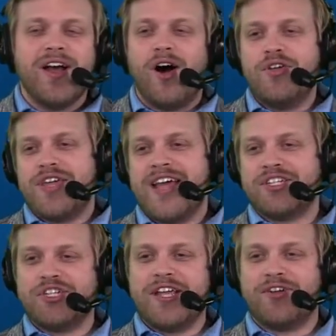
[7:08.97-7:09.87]
Oh, you can't
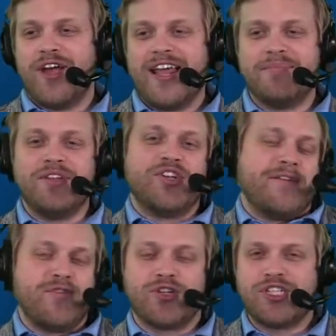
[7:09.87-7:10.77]
shake your head at me,
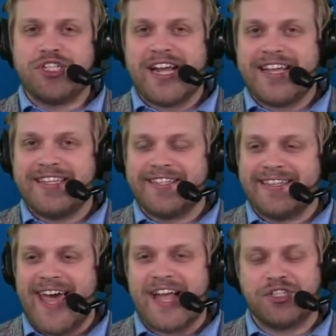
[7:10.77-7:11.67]
Jeff. You're second to
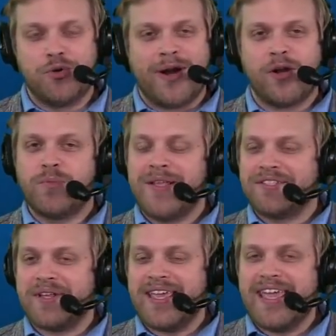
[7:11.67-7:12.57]
last. Your record is
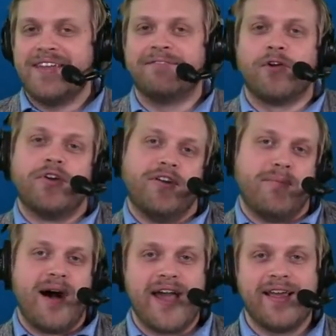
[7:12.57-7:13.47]
basically inverted of
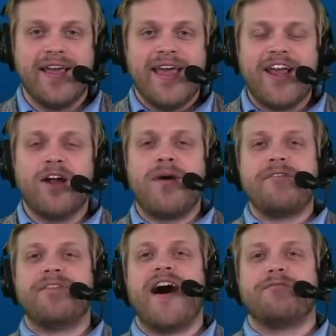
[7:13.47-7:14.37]
mine. Here are my
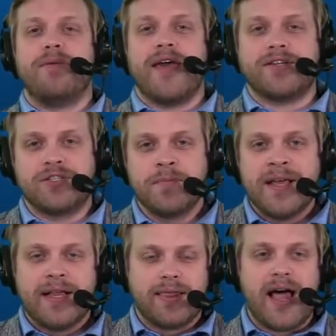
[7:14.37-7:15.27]
5 picks.
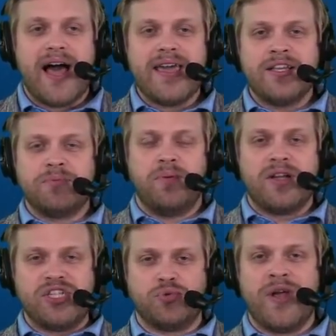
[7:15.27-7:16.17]
Lions
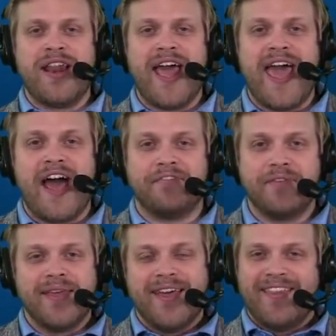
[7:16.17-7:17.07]
plus 3.5.
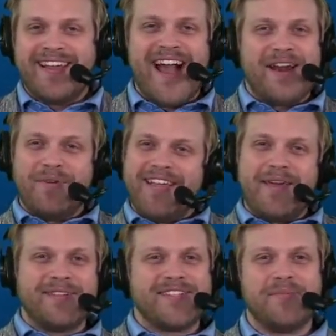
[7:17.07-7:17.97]
They got to win a
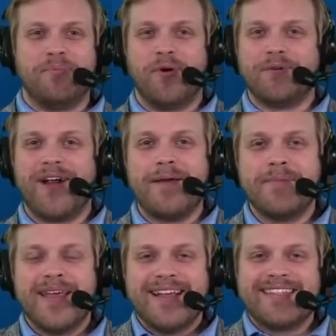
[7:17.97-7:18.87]
game at some point, right?
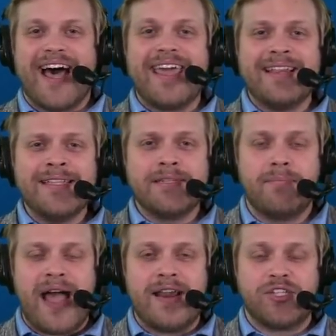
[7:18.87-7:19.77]
Titans
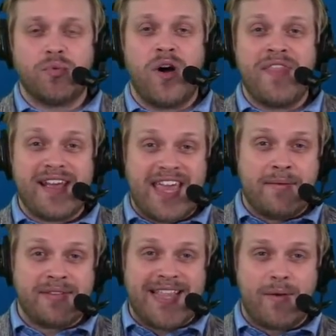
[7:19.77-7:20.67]
minus 1. That
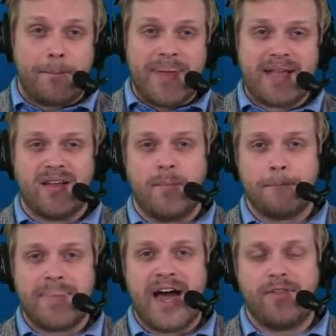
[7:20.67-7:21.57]
game is now a
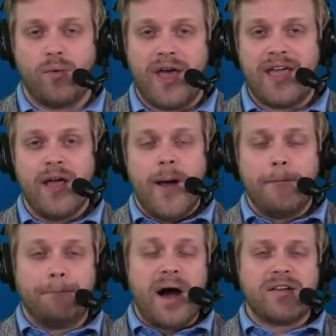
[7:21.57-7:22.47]
pick'em, by the way.
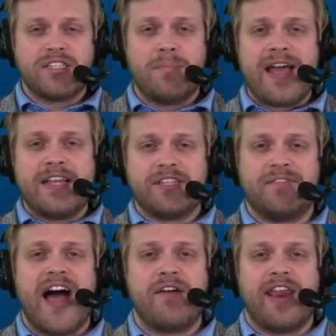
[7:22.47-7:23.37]
Bucks minus
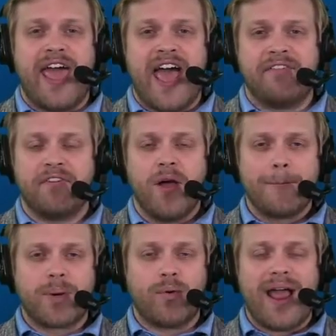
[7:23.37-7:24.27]
5.5.
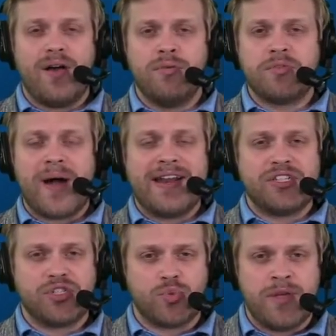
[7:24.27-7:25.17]
Browns
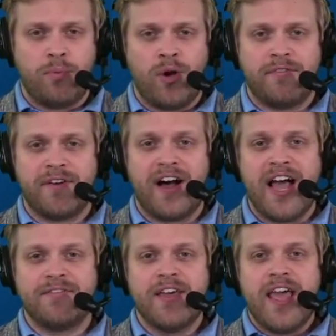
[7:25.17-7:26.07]
minus
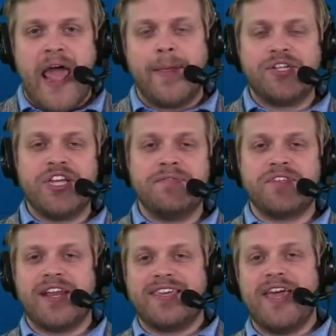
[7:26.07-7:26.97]
3.5. And the Chiefs
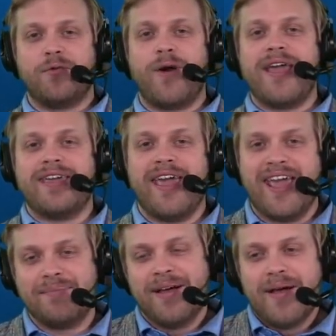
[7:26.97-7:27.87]
in a get-right
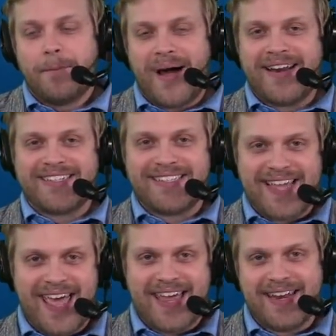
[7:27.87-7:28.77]
game, minus
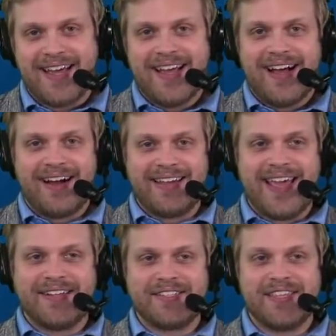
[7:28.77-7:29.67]
10
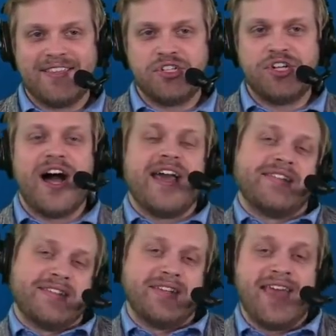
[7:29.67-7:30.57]
against the
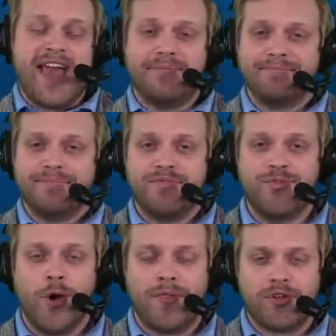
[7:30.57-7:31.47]
Giants. Again,
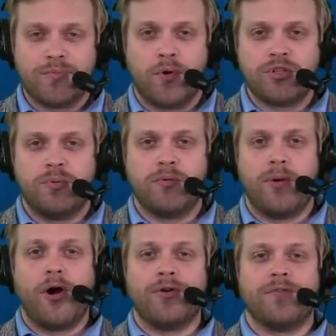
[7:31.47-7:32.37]
do it with our sportsbook
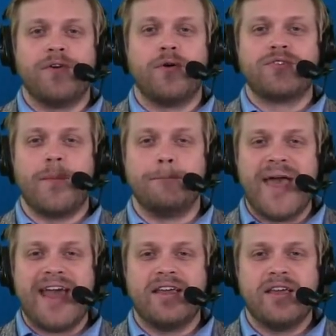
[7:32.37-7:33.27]
partner, folks,
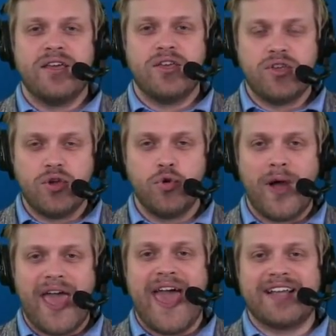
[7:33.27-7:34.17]

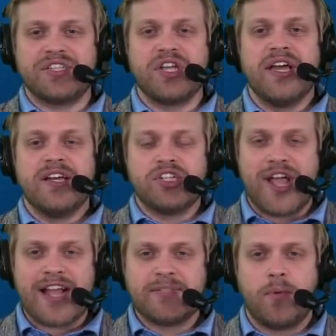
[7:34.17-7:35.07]
BetUS.
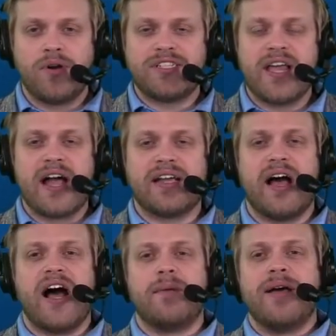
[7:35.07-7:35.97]

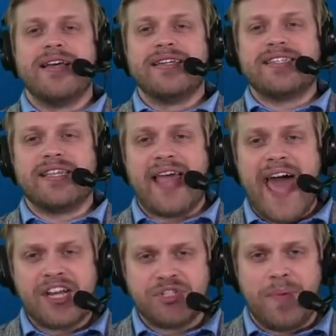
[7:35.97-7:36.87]

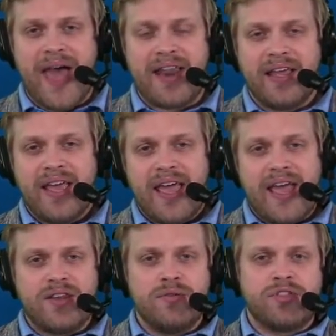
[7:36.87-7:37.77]
Chatsports.com/bet
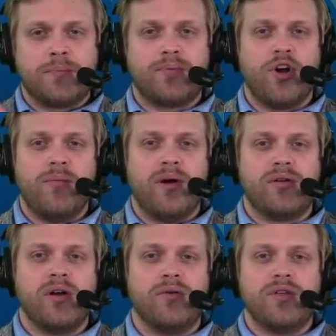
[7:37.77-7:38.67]
and use the promo
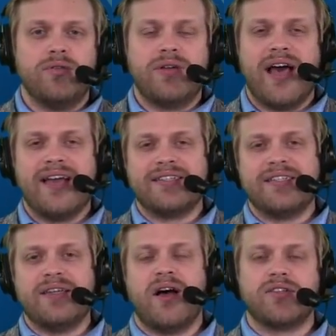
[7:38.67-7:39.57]
code you guys
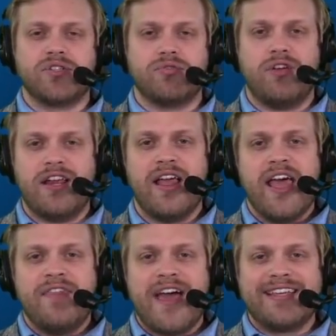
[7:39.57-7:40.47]
see on screen.
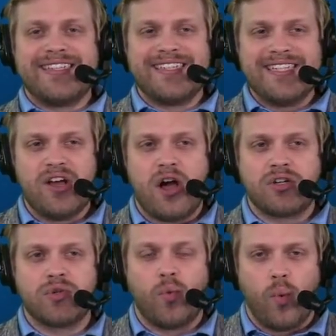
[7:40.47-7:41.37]
That is
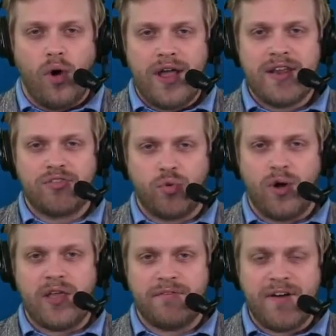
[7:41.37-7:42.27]

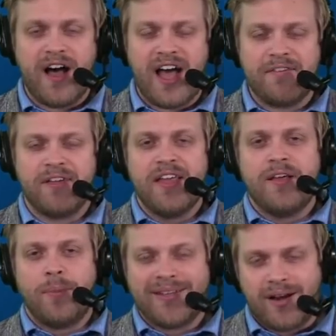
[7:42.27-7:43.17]
Seahawks125.
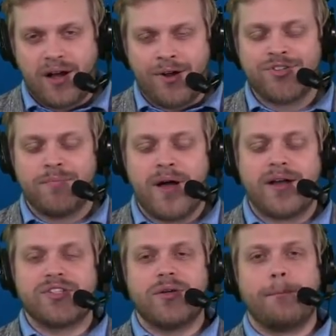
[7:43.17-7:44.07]
Put down
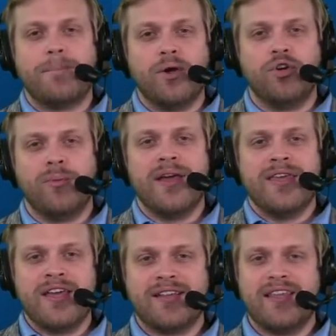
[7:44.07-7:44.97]
$100. Boom.
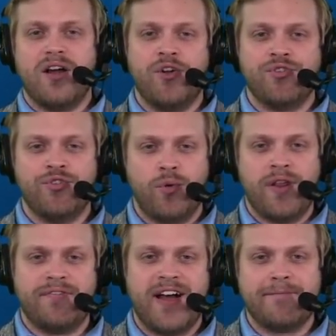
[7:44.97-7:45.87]
You get the
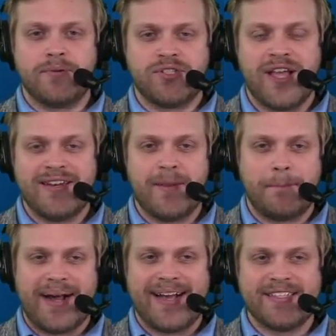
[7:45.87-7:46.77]
125%
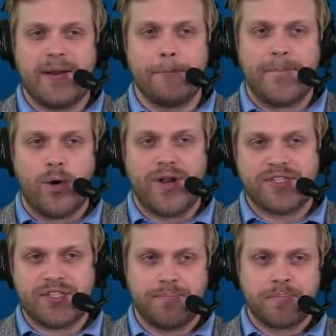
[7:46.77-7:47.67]
deposit
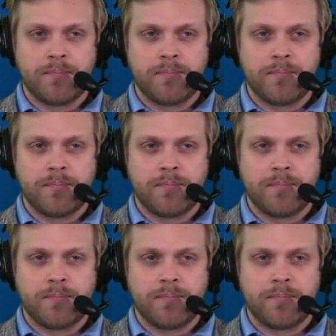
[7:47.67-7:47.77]
bonus.